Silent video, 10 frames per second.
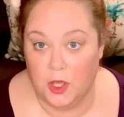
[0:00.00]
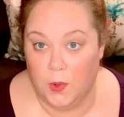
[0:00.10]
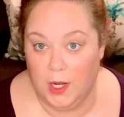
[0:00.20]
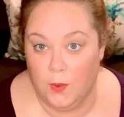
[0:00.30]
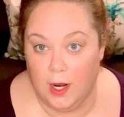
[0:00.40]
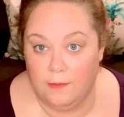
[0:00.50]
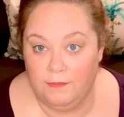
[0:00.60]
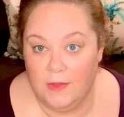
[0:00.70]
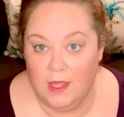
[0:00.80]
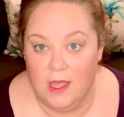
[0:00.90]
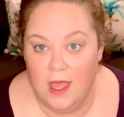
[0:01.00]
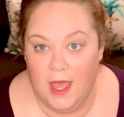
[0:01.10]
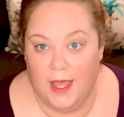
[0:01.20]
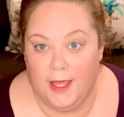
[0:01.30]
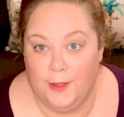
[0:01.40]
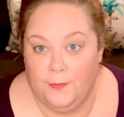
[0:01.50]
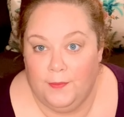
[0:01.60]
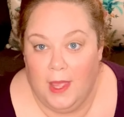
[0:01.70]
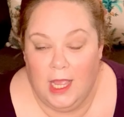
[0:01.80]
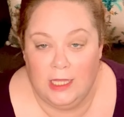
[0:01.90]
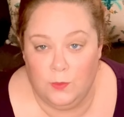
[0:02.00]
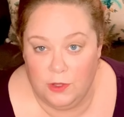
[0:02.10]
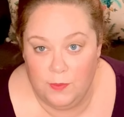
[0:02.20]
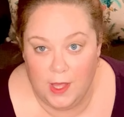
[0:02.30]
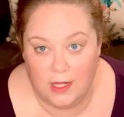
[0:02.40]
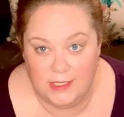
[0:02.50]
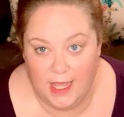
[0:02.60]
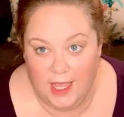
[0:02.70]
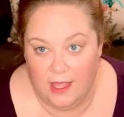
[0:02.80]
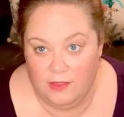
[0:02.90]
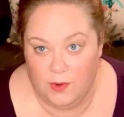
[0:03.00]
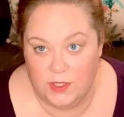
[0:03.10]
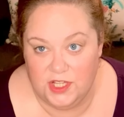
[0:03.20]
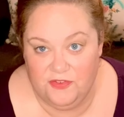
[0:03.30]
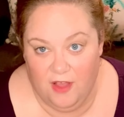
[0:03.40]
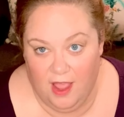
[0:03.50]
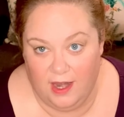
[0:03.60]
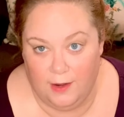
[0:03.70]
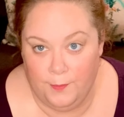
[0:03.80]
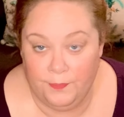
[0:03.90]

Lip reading: go anywhere. I had them with me all day and they were just fine.